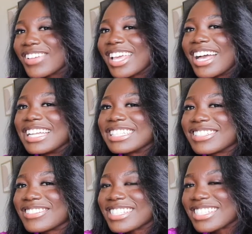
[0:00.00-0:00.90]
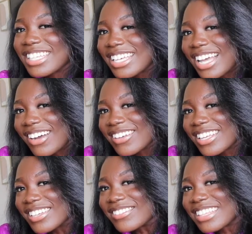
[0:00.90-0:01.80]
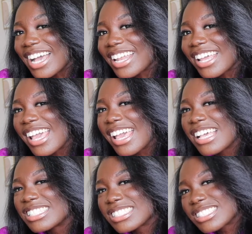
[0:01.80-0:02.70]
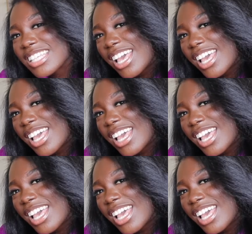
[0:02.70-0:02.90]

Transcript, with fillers: But yeah, do you see how cute that is?